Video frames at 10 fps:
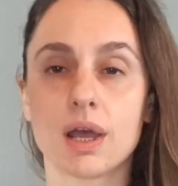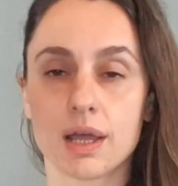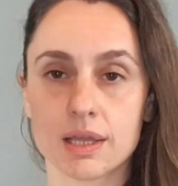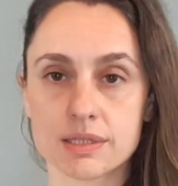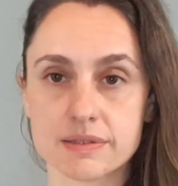
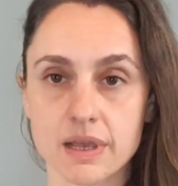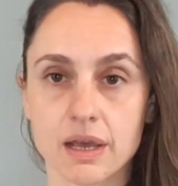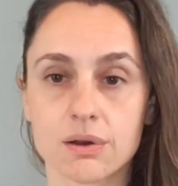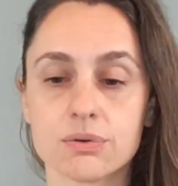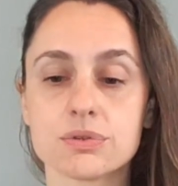and
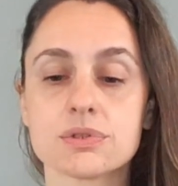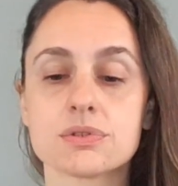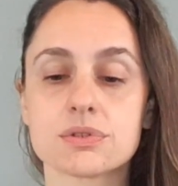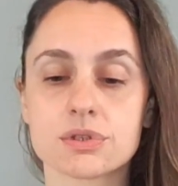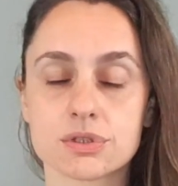out.
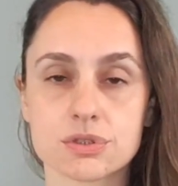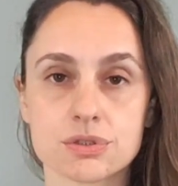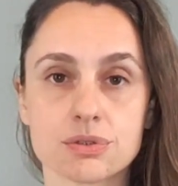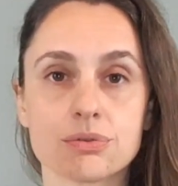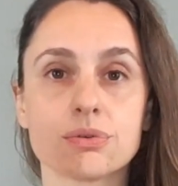
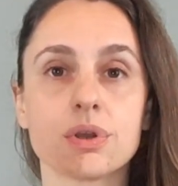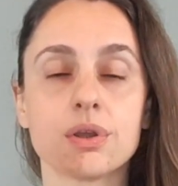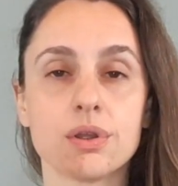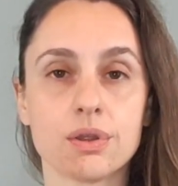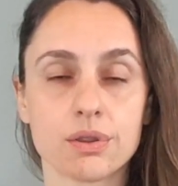Two,
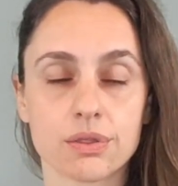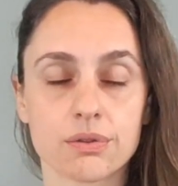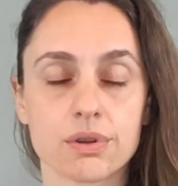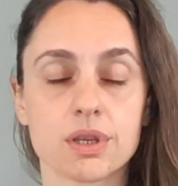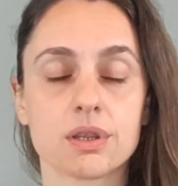
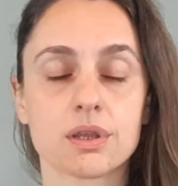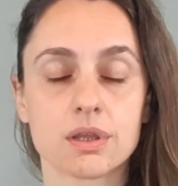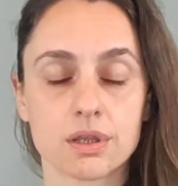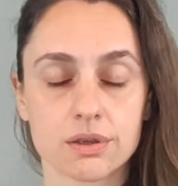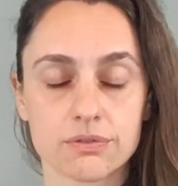three,
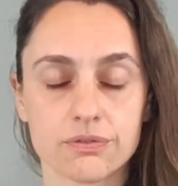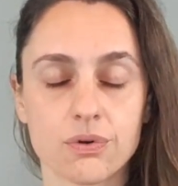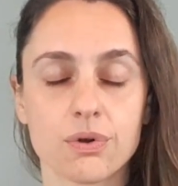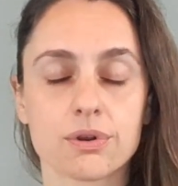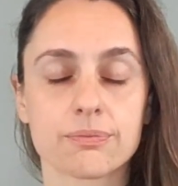
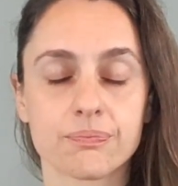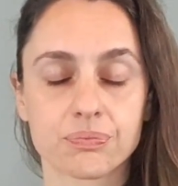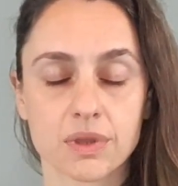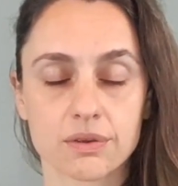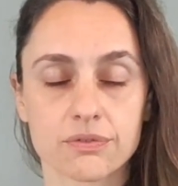four,
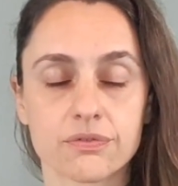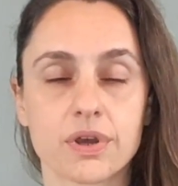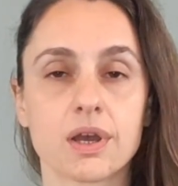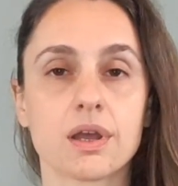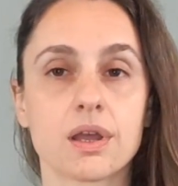
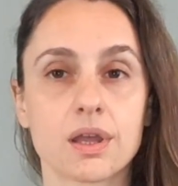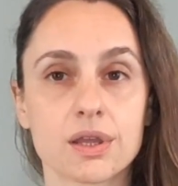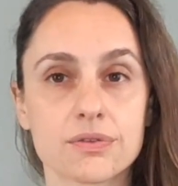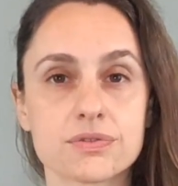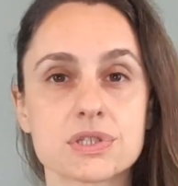
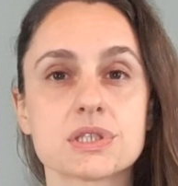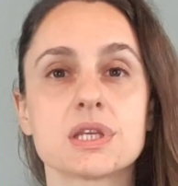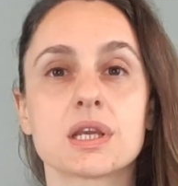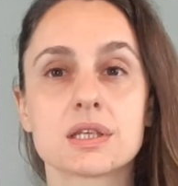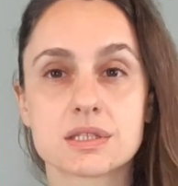five,
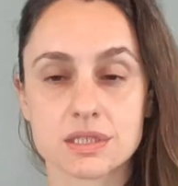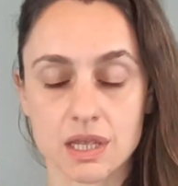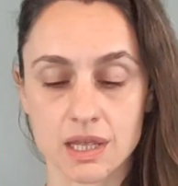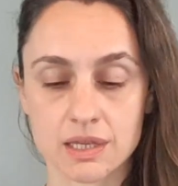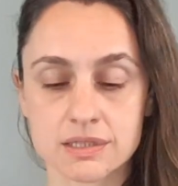six,
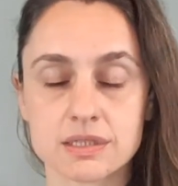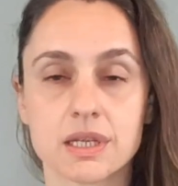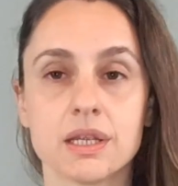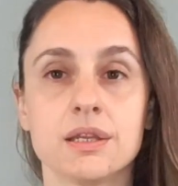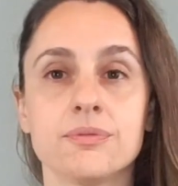and
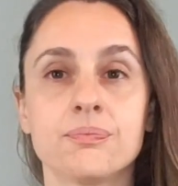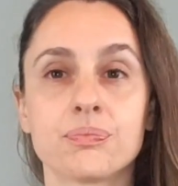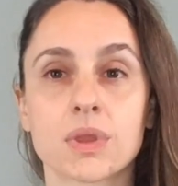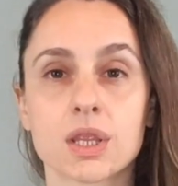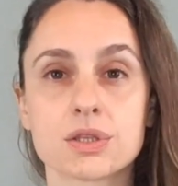in.
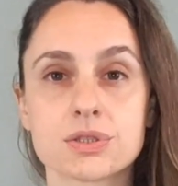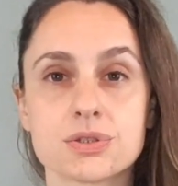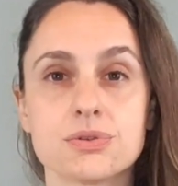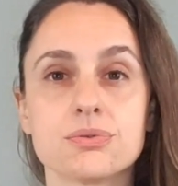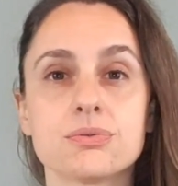
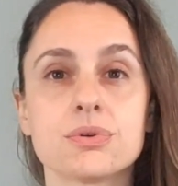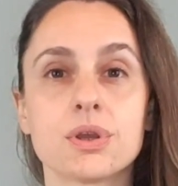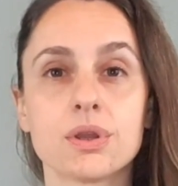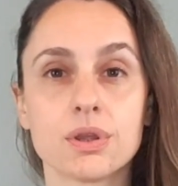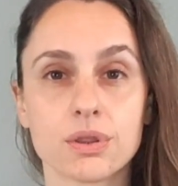Two,
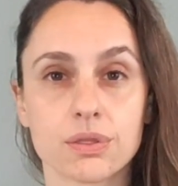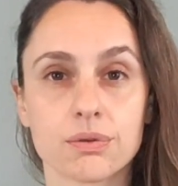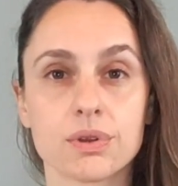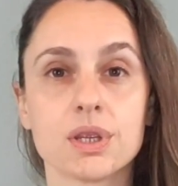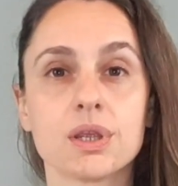
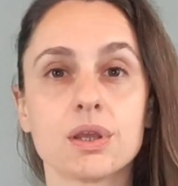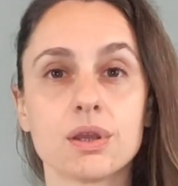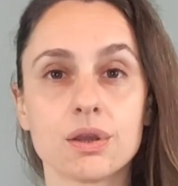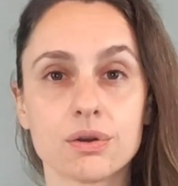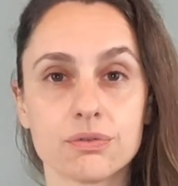three,
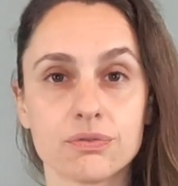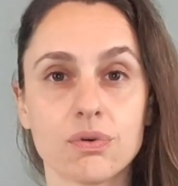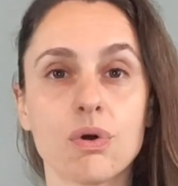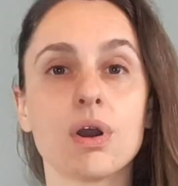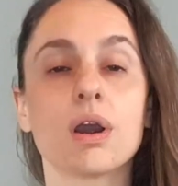
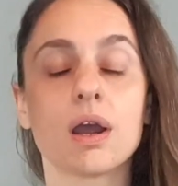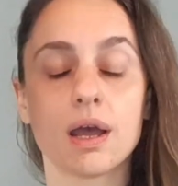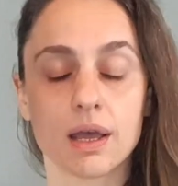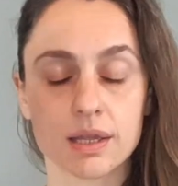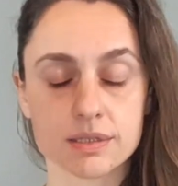four,
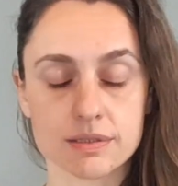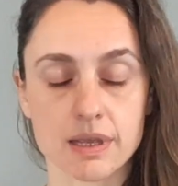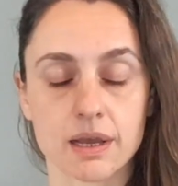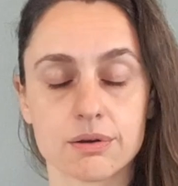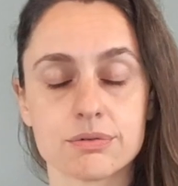and
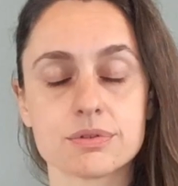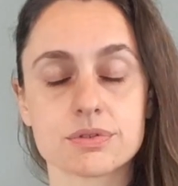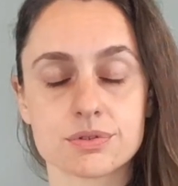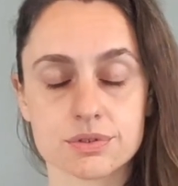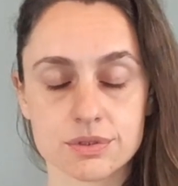out.
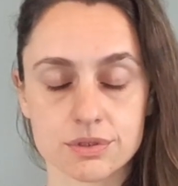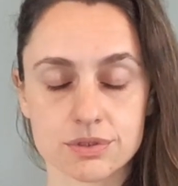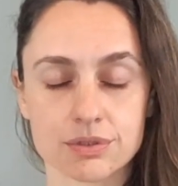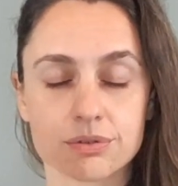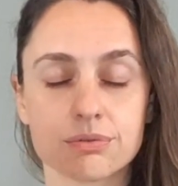Two,